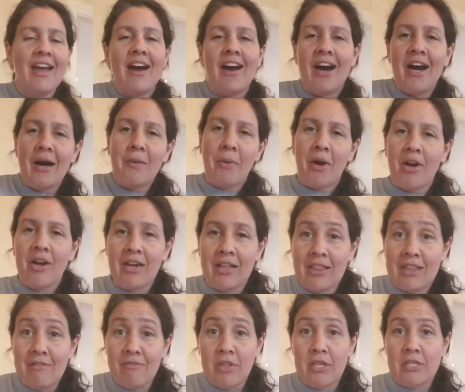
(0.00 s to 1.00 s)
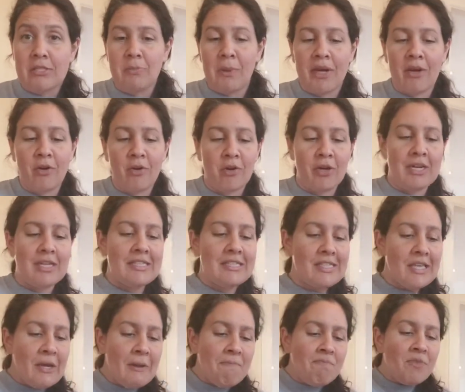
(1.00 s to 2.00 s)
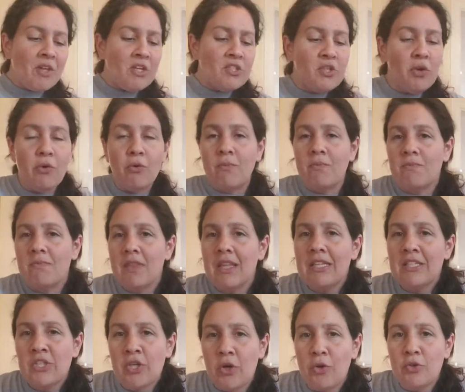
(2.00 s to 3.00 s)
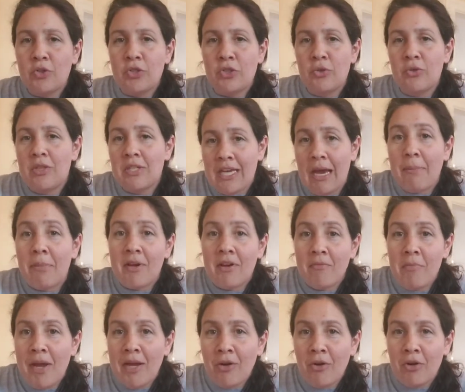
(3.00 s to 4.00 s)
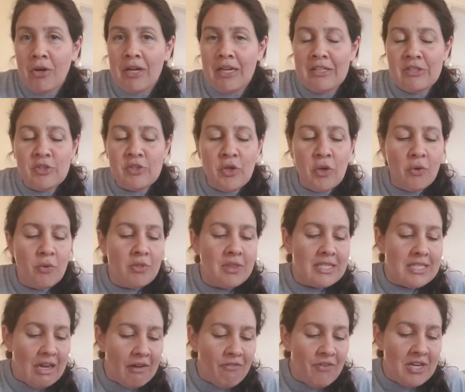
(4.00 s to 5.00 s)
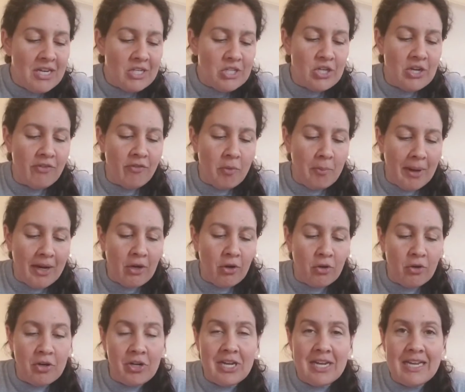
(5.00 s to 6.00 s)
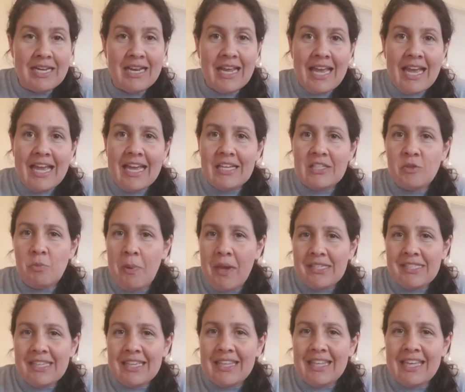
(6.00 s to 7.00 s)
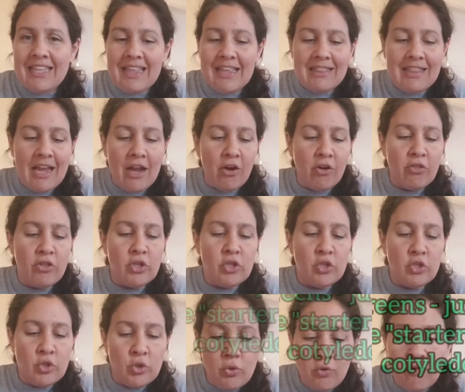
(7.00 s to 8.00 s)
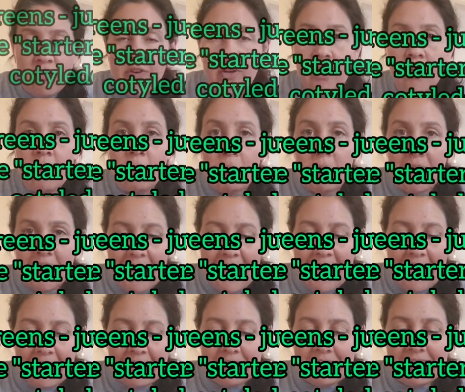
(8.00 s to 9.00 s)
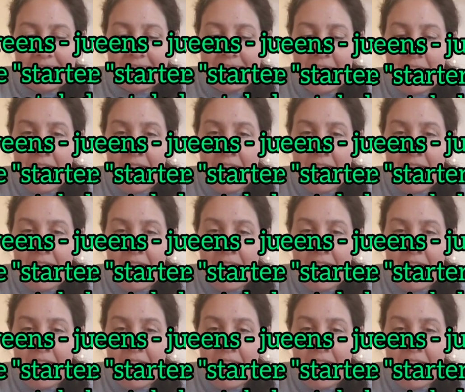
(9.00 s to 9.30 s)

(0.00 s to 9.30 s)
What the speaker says: are going to leave these microgreens. So let's go to the topic of microgreens. So the definition of a microgreen is basically that they are the juvenile plants